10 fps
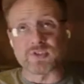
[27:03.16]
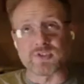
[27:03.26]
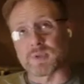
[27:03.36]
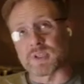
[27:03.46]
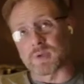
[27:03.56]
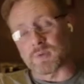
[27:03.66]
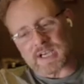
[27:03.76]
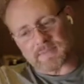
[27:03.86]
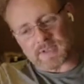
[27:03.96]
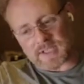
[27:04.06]
This can be done with
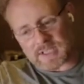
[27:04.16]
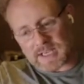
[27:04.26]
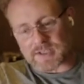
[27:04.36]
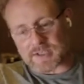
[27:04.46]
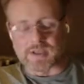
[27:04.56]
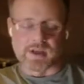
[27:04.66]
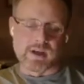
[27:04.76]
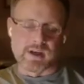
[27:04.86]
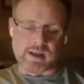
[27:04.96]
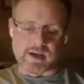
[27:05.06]
Kafka Connect.
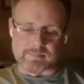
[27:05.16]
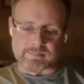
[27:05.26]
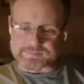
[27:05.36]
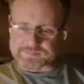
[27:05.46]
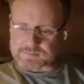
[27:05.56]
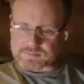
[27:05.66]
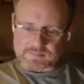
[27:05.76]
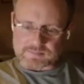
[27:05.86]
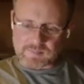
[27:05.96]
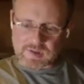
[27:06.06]

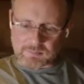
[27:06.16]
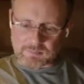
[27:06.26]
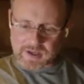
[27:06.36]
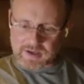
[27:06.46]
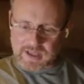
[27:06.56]
But